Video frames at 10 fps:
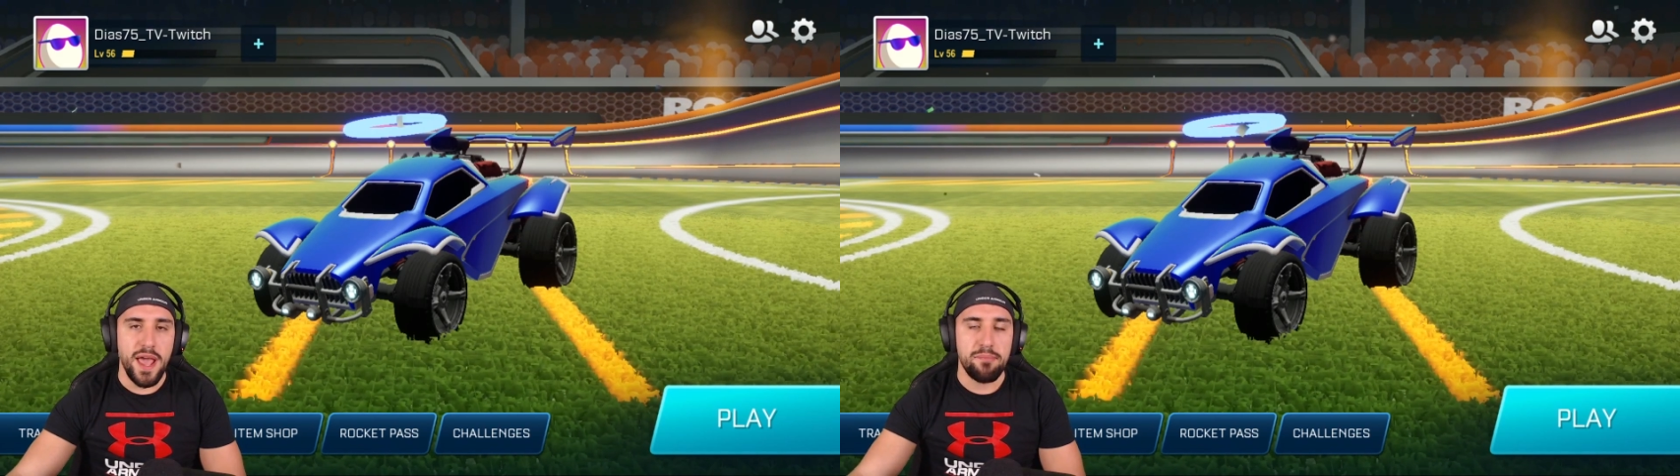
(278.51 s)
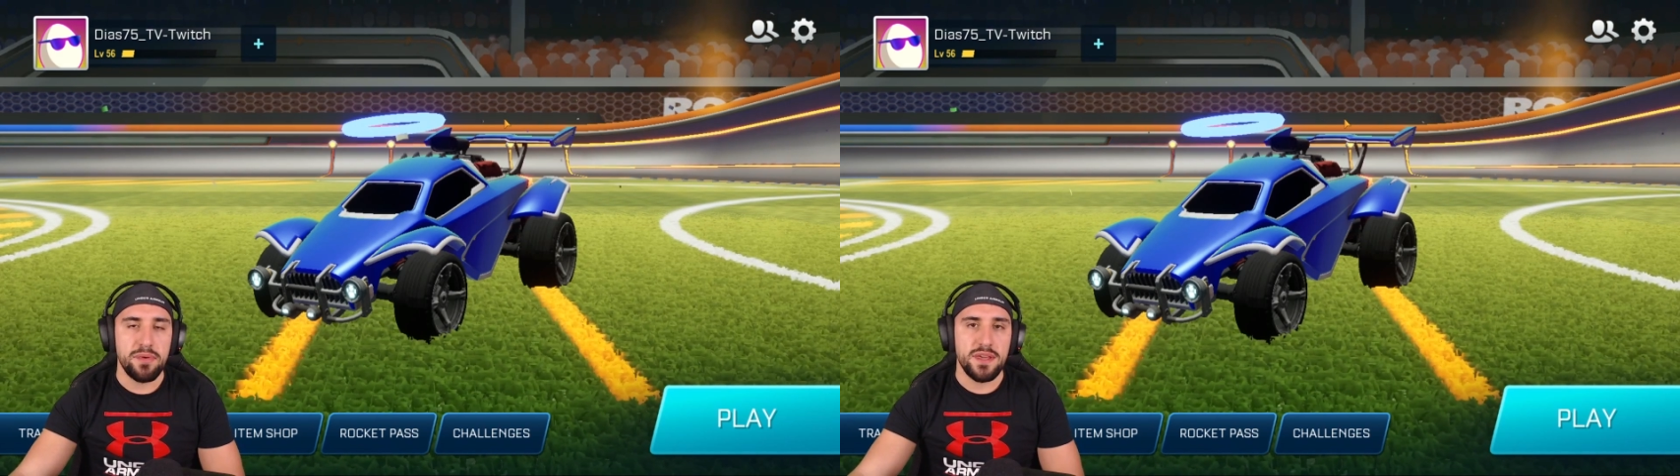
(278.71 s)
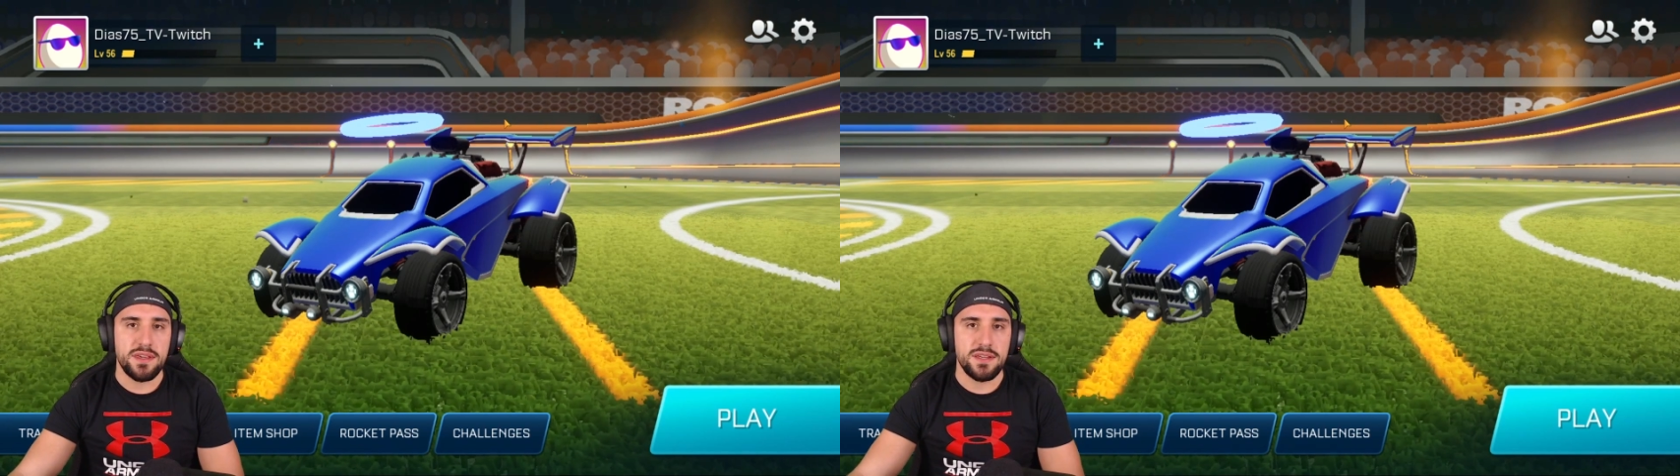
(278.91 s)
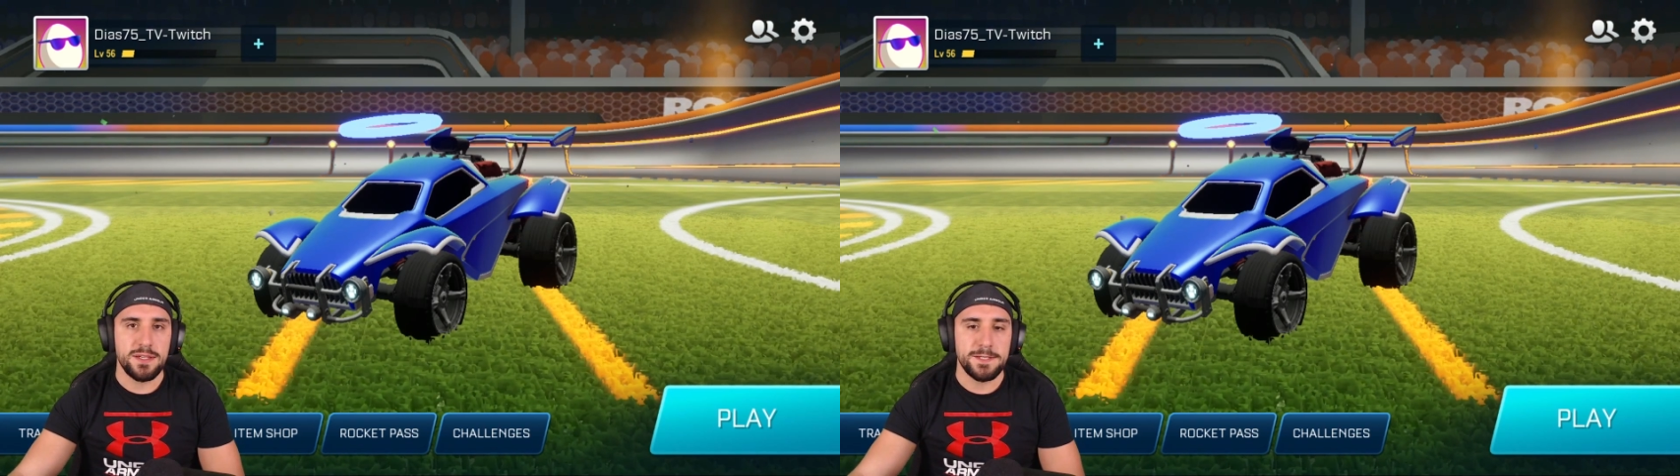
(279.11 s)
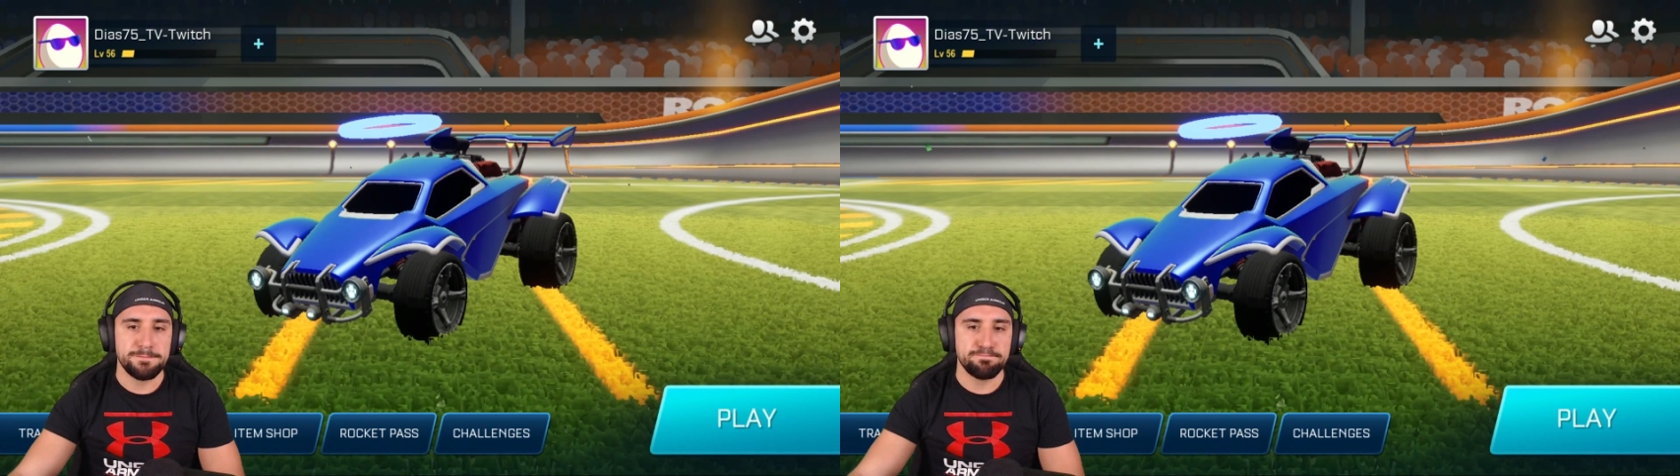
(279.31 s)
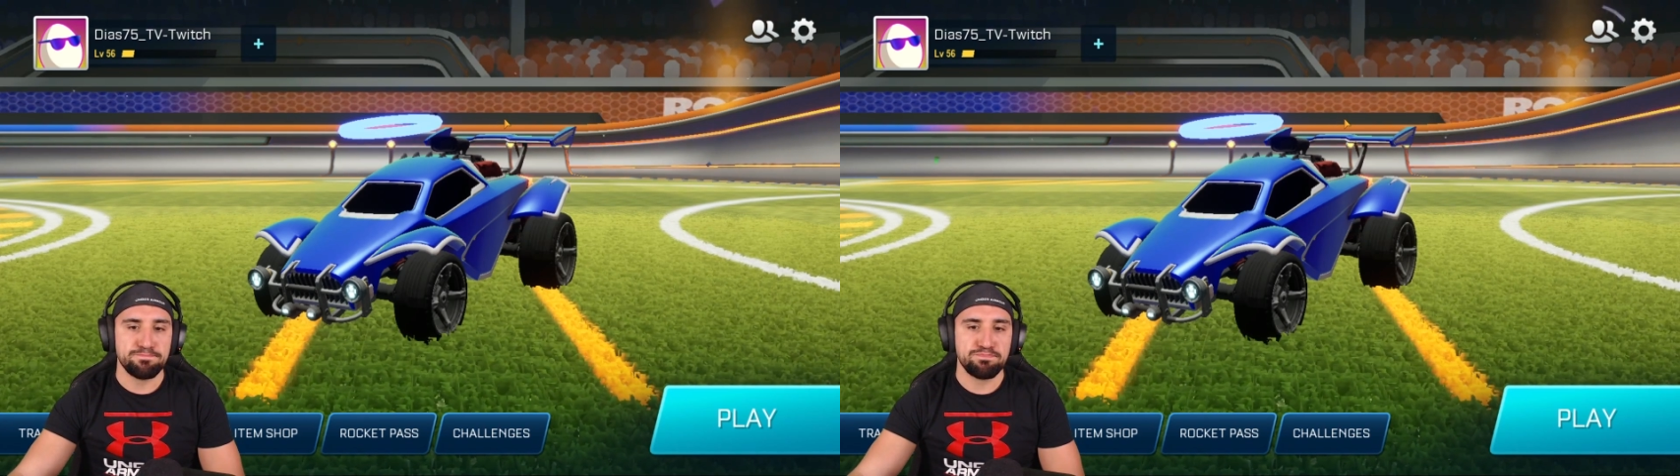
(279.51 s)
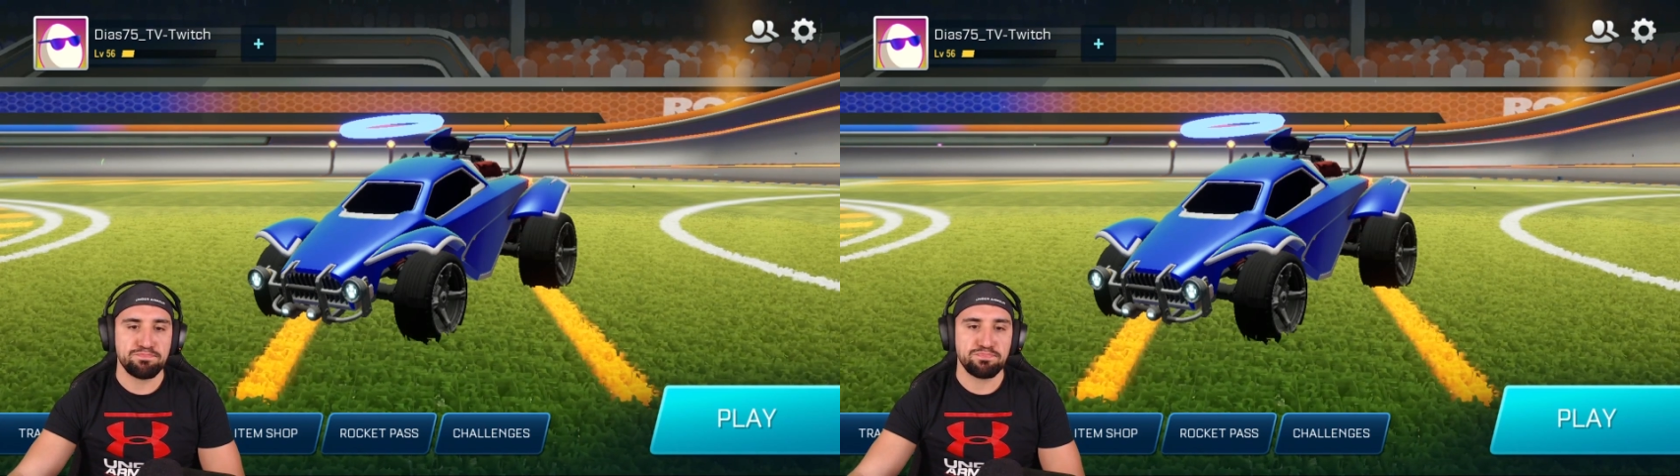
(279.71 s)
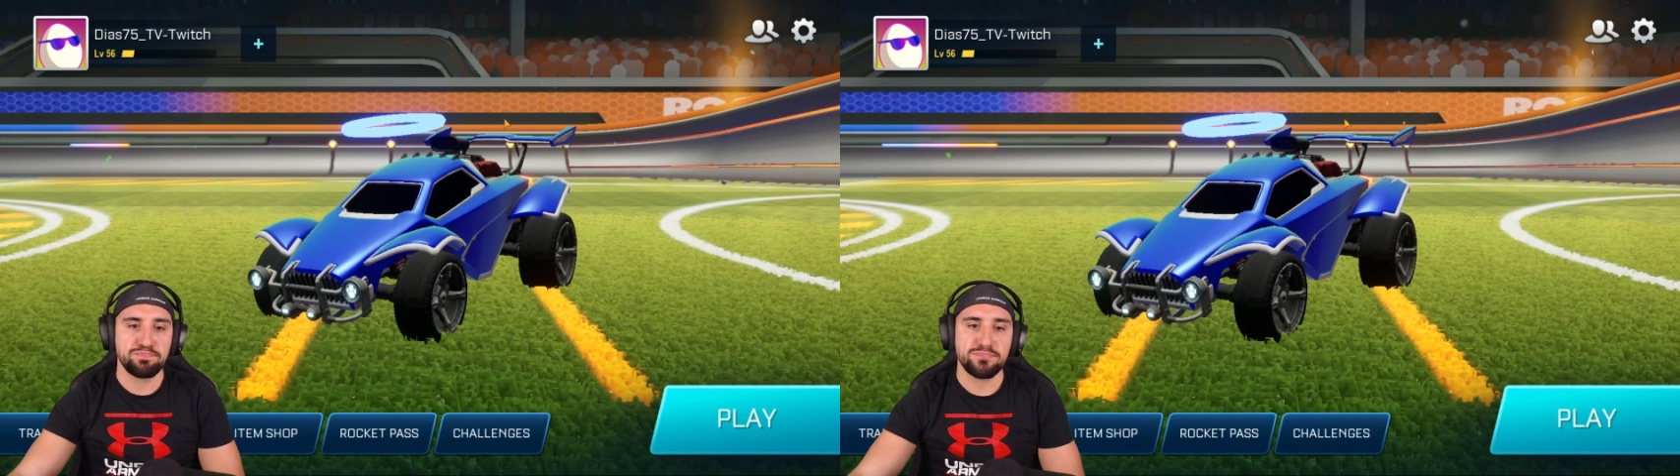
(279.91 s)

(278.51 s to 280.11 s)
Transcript: Epic um,